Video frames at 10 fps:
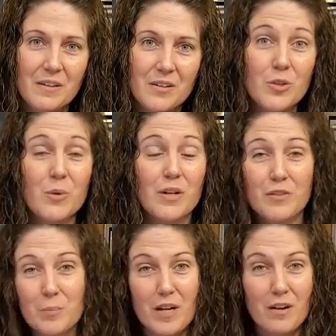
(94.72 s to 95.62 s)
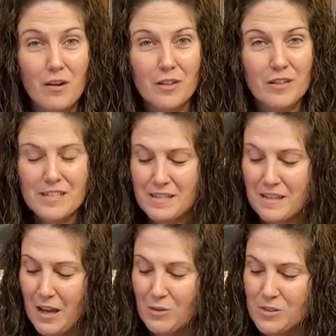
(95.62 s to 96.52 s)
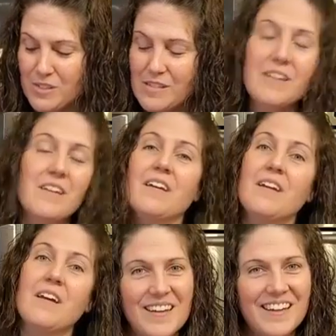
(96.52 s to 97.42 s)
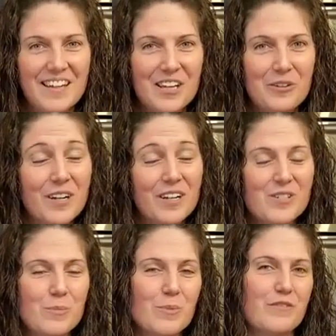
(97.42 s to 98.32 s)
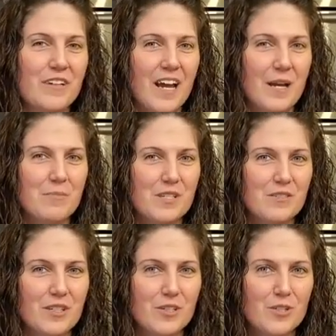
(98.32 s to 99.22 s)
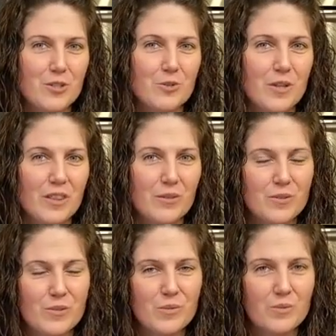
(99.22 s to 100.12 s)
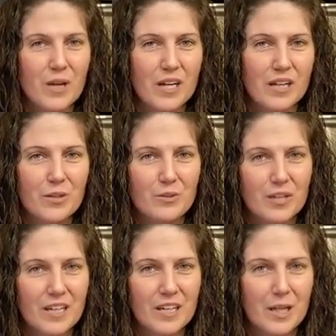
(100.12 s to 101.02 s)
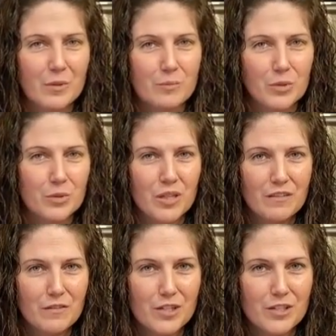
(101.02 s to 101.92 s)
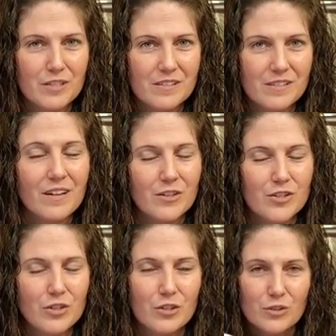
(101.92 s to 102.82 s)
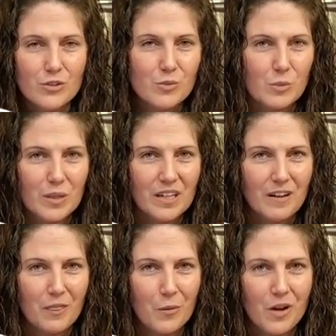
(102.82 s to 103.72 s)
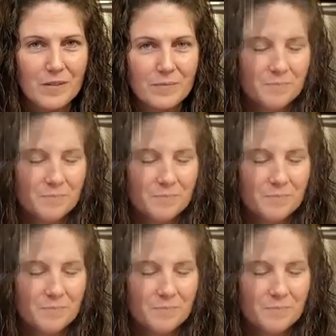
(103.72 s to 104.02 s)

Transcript: you don't want to flip on all the lights in the house, it can create a super fun atmosphere too with those red, green, and blue light functions. And I'll show you those when we get it on the wall.